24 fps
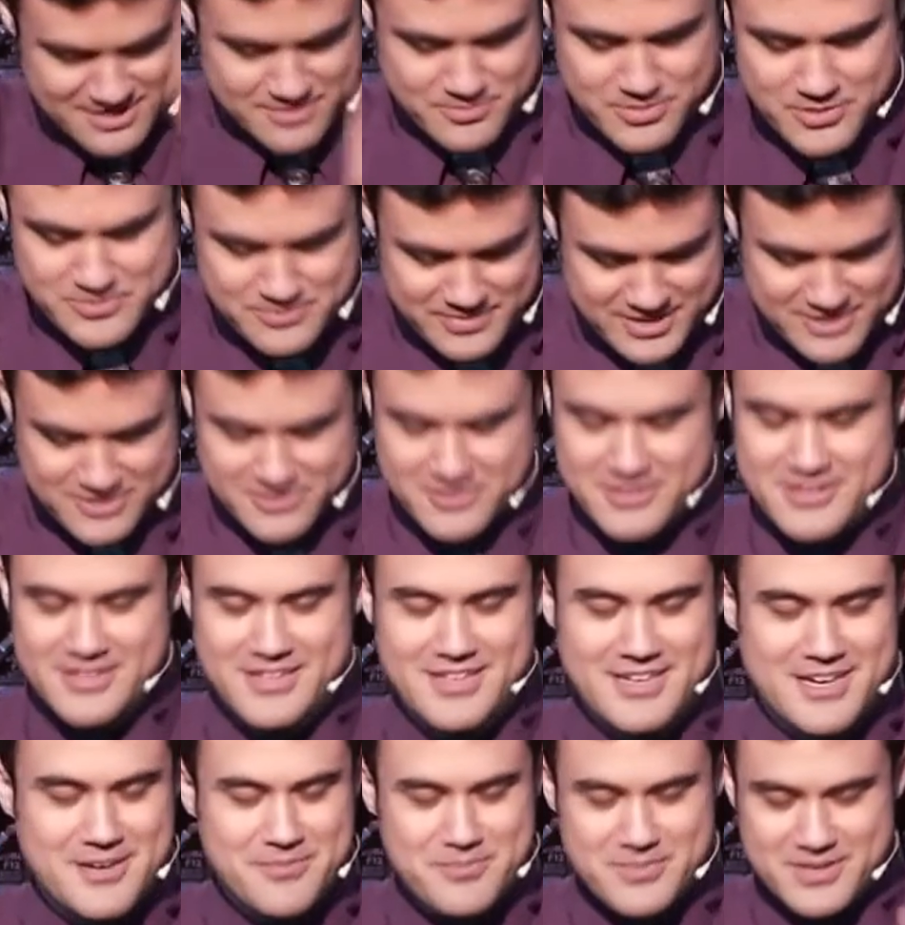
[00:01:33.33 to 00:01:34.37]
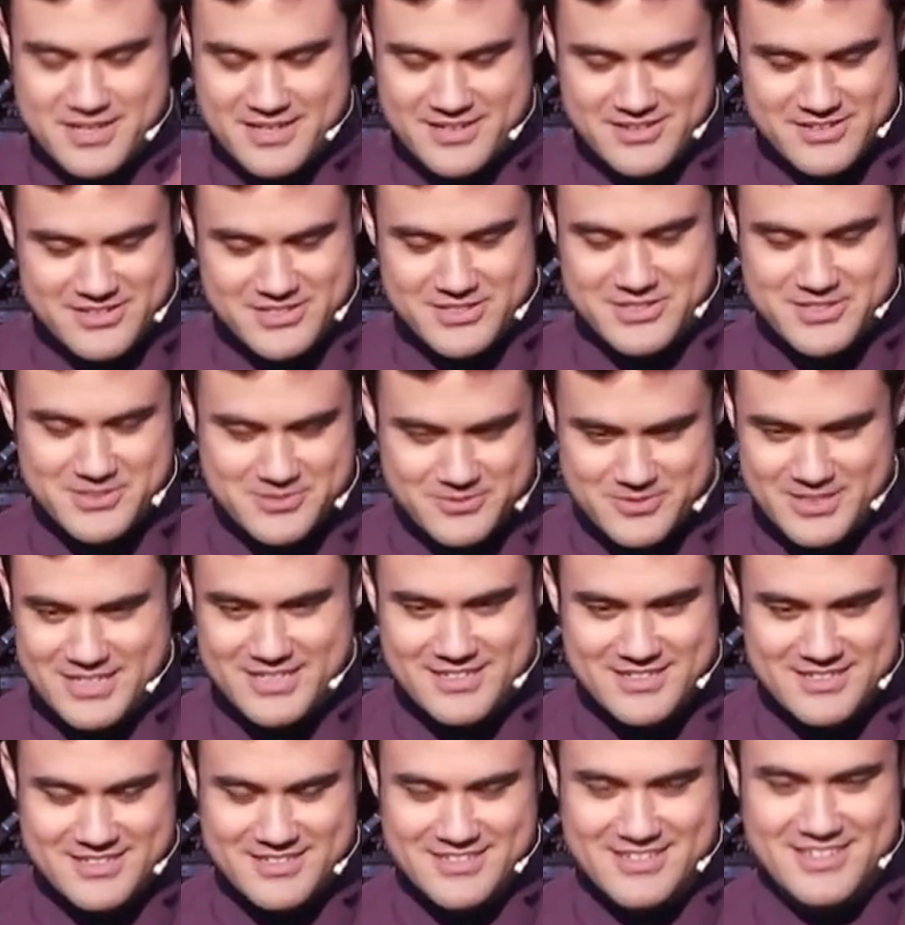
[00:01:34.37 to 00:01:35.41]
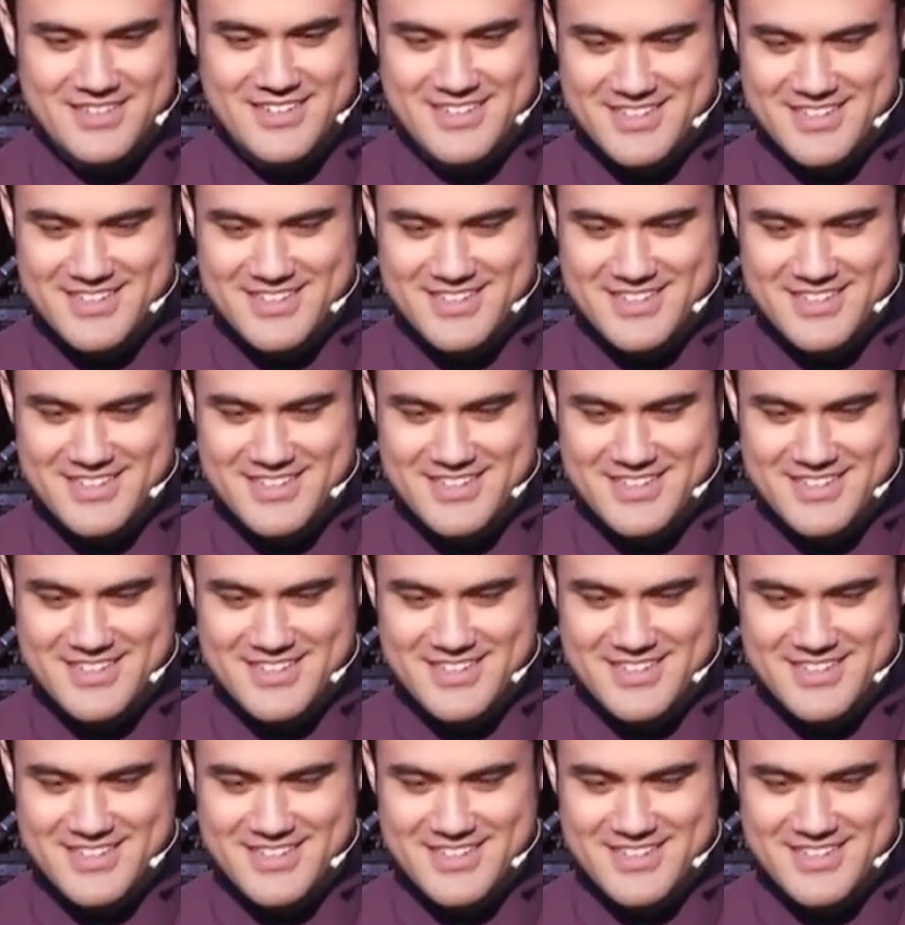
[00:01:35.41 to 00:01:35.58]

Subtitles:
I put my hoodie up, and I was just ready to